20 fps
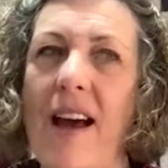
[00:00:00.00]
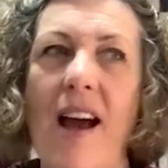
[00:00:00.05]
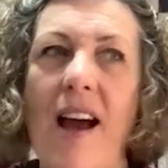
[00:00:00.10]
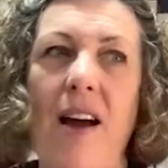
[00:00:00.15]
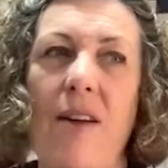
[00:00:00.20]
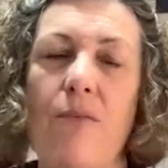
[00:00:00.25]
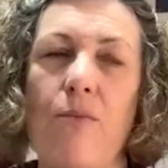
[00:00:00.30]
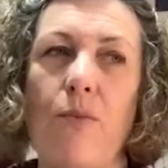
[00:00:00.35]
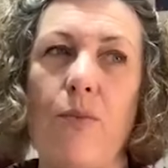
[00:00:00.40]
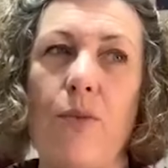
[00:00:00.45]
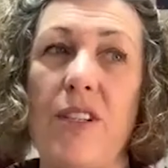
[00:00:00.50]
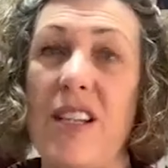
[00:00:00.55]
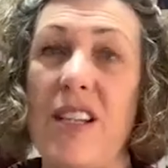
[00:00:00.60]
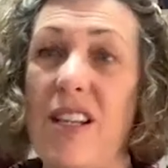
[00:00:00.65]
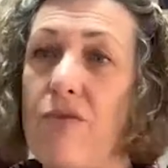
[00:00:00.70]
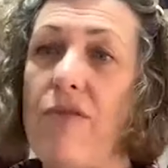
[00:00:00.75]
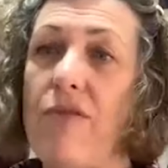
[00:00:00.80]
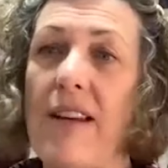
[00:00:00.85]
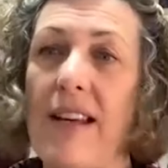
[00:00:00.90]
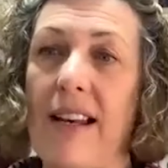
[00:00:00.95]
And we
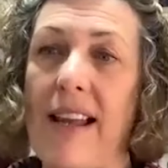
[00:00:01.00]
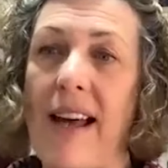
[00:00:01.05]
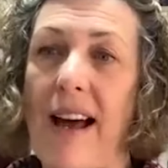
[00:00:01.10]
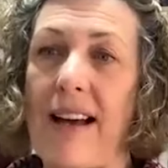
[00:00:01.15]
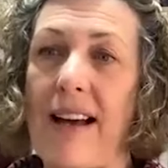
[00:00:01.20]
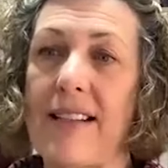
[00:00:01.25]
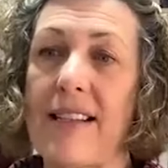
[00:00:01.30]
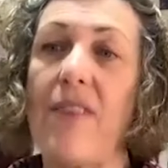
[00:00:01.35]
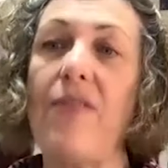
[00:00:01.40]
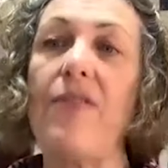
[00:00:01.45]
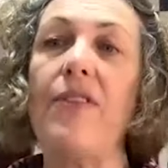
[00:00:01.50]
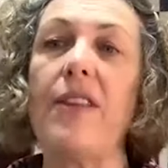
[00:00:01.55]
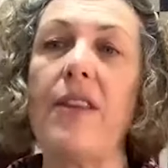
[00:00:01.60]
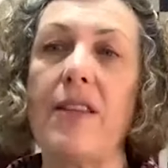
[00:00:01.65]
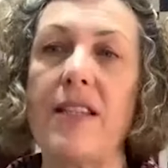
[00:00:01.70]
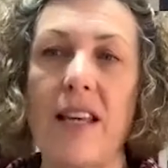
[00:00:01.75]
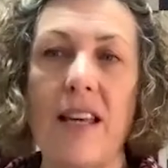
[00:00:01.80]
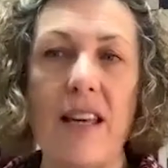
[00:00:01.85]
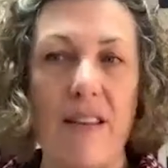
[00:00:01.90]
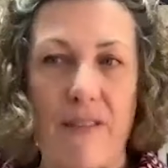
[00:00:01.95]
did realise, and the
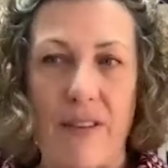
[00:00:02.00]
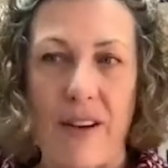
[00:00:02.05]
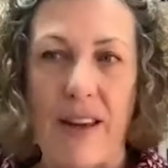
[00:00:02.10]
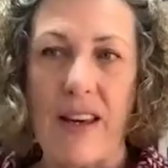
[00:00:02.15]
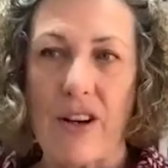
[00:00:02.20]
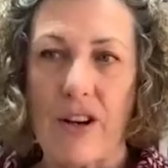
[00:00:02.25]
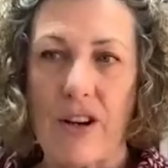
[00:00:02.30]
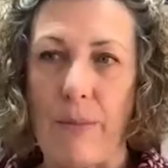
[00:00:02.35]
T V